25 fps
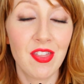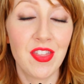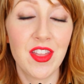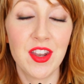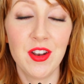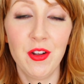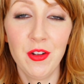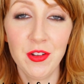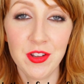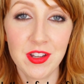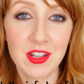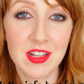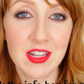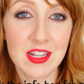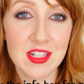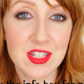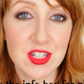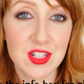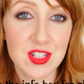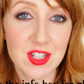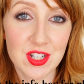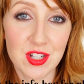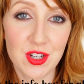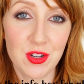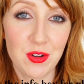then all you need
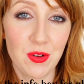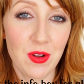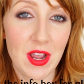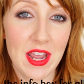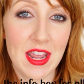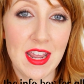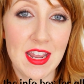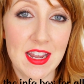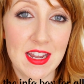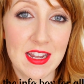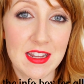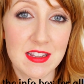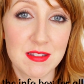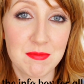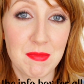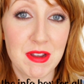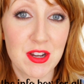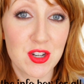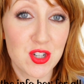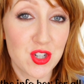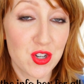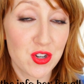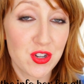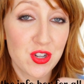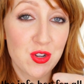to do is
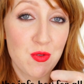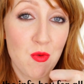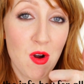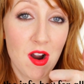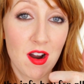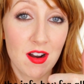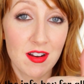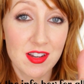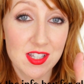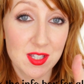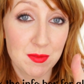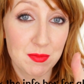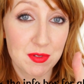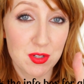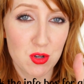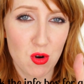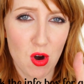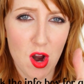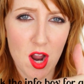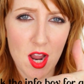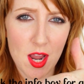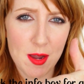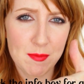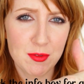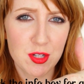make sure you are
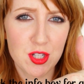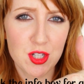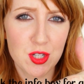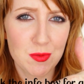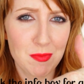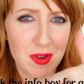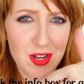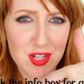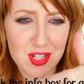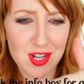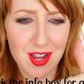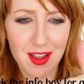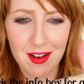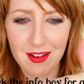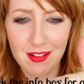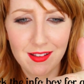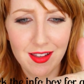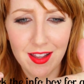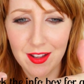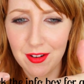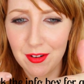subscribed to my channel.